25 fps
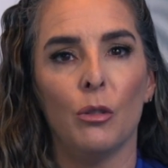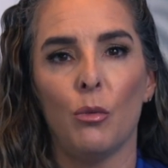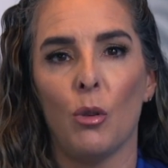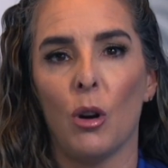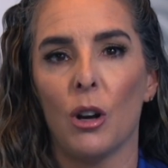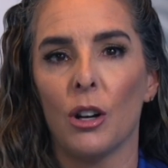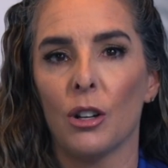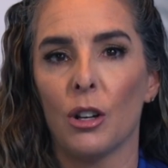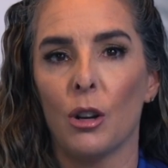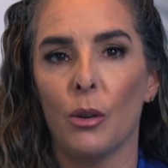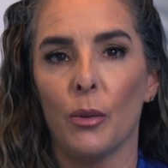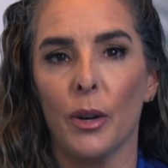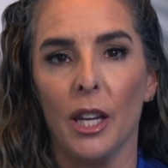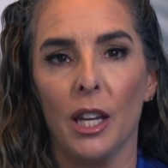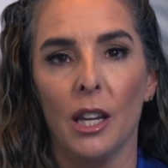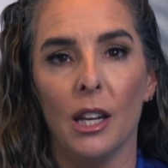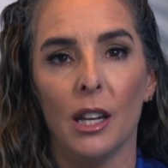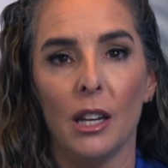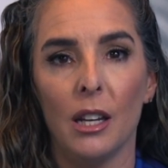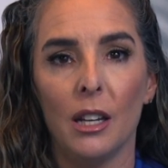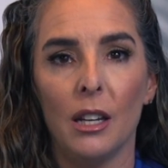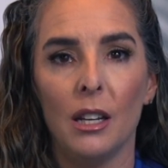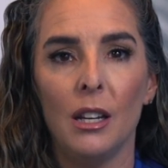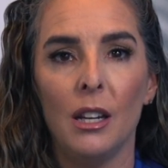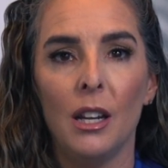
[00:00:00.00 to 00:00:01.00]
water going
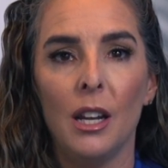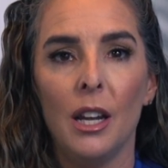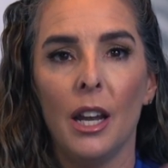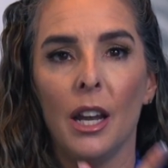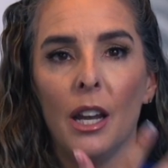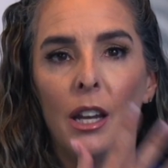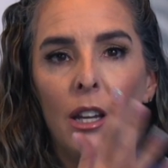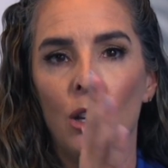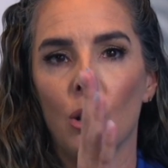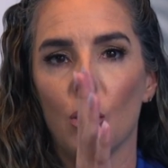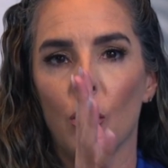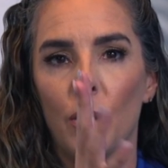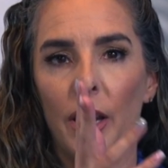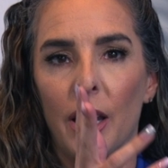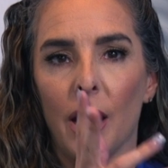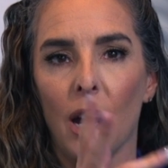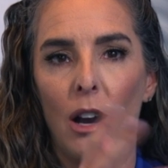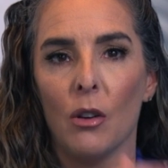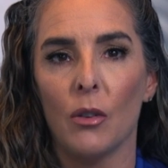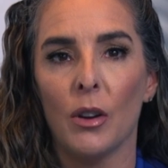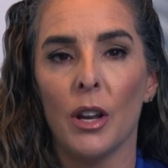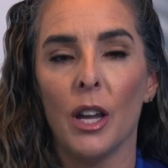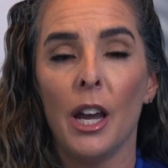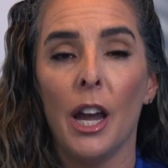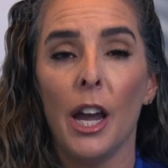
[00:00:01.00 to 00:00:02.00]
in and going
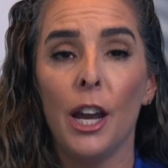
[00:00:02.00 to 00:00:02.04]
out.